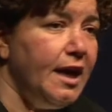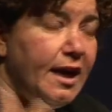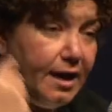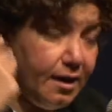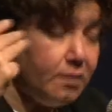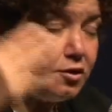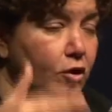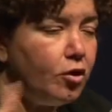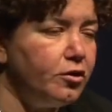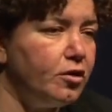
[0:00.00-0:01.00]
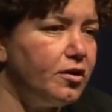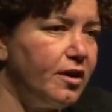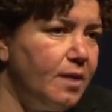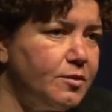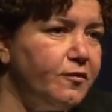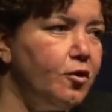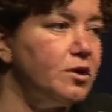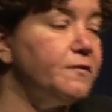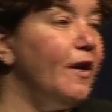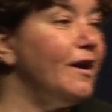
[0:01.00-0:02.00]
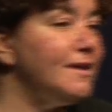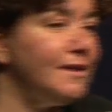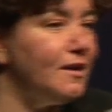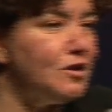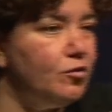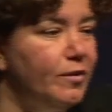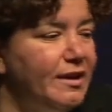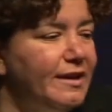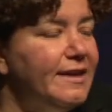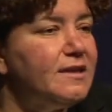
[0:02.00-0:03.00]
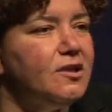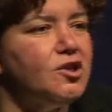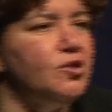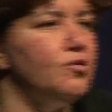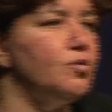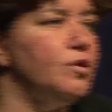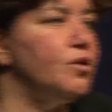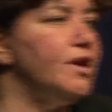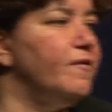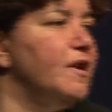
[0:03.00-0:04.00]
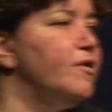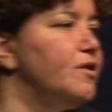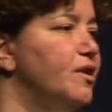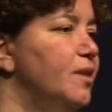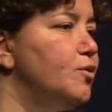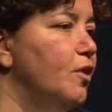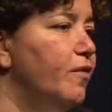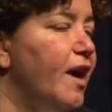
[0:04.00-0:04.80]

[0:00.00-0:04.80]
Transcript: uh, so-called honor crimes, of course, violence against women, these issues we could have never dreamed of